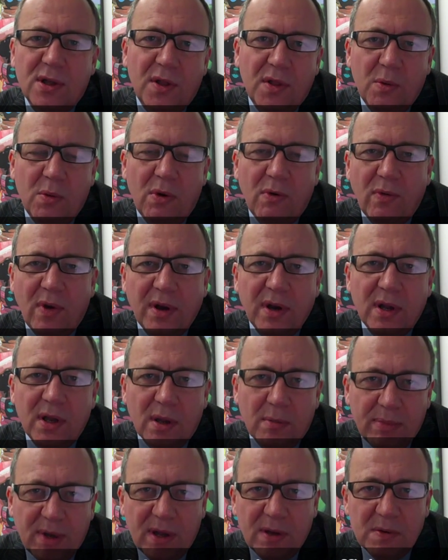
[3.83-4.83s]
that they were running
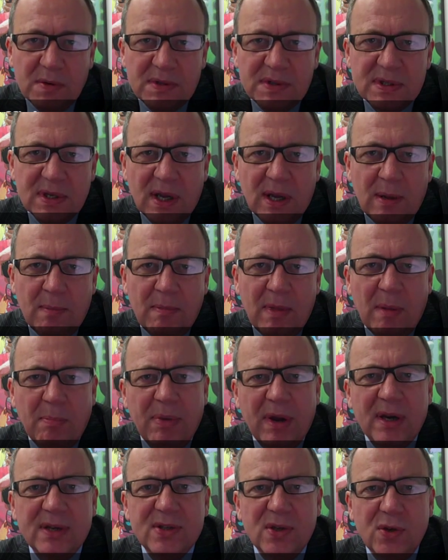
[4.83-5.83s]
about a
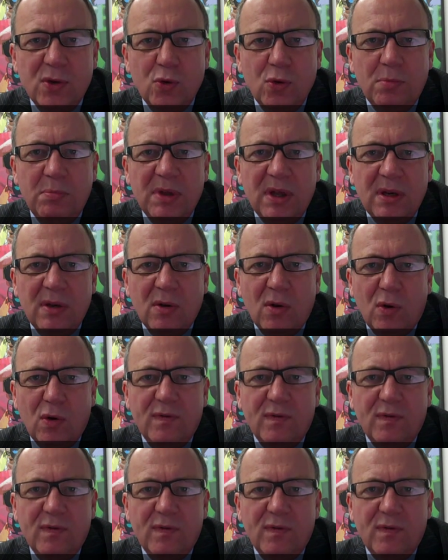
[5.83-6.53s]
person who had been